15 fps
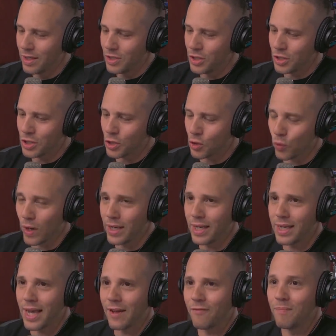She's
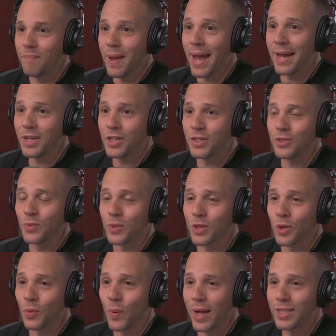threatening to have matches with
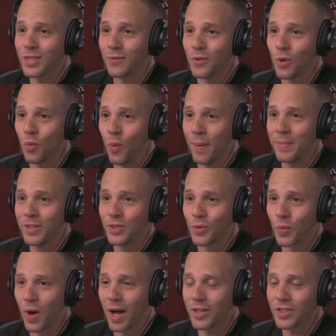the rest of the women's
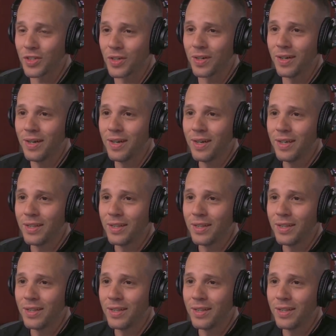roster